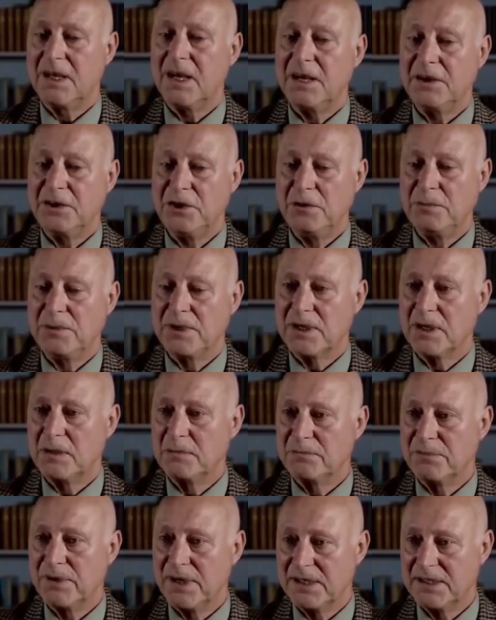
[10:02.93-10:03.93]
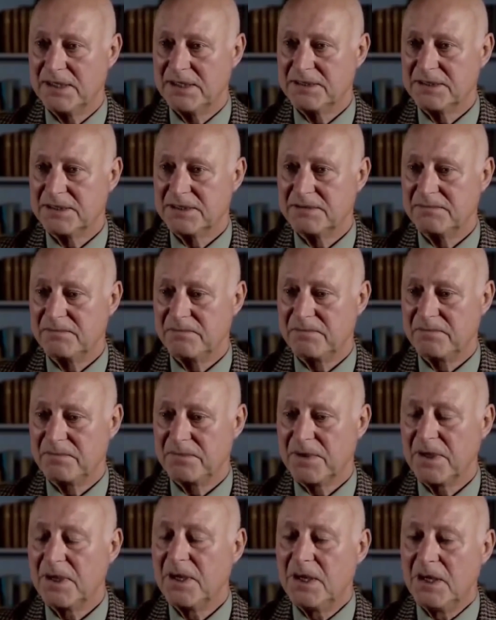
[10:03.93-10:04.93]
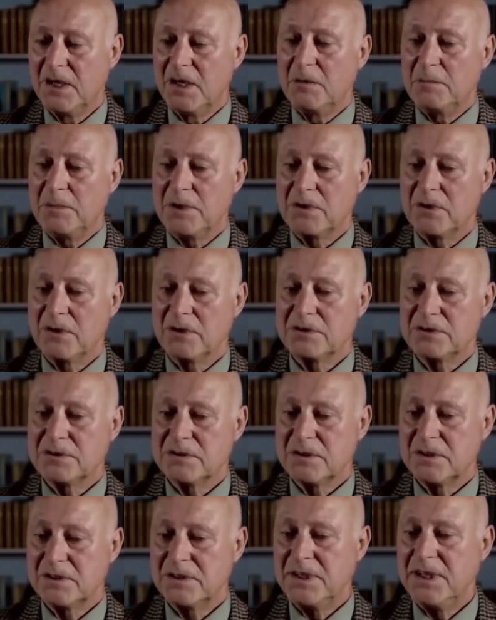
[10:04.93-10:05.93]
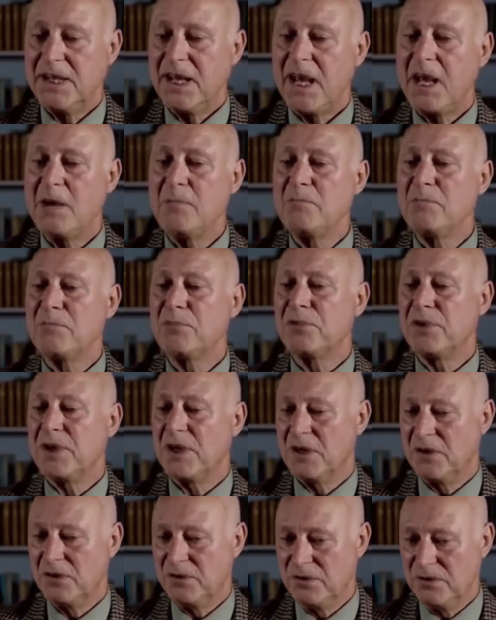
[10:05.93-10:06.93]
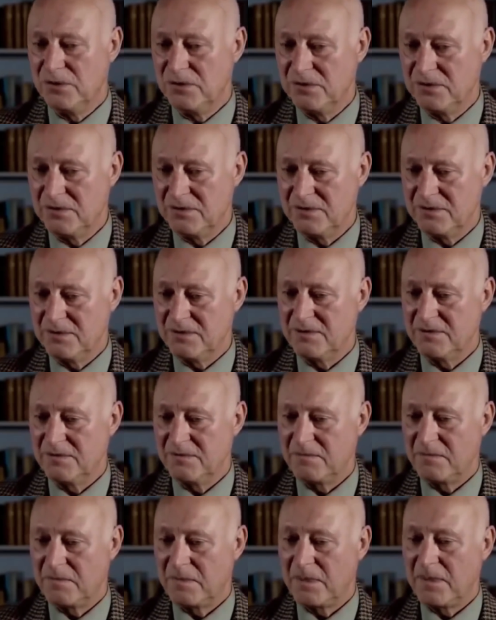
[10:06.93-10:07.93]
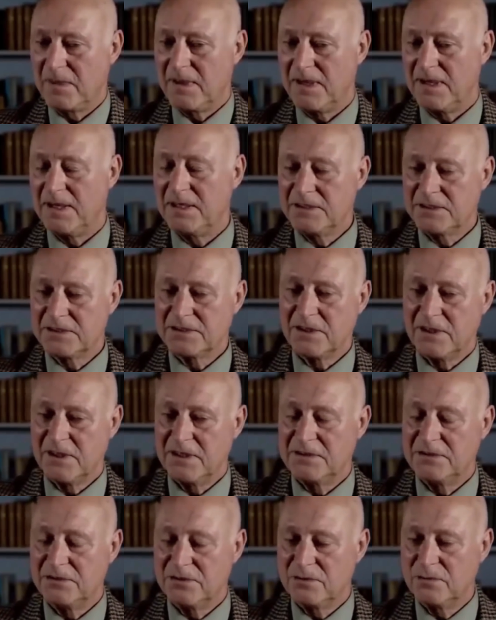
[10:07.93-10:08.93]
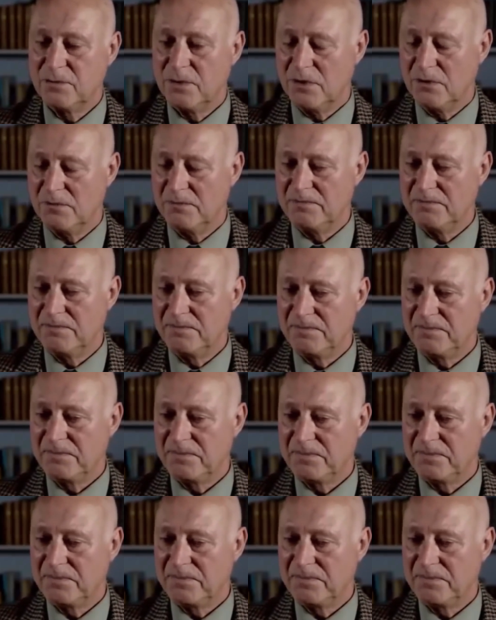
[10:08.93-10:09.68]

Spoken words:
and you become pregnant, because the embryo inside your womb